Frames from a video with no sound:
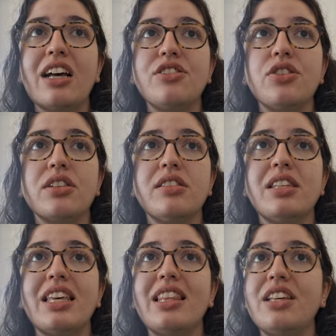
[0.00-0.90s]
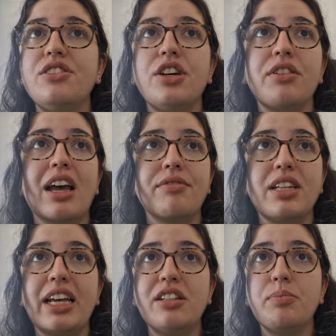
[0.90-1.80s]
As you can see, these don't have
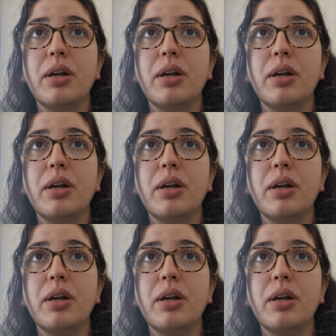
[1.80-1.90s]
dates,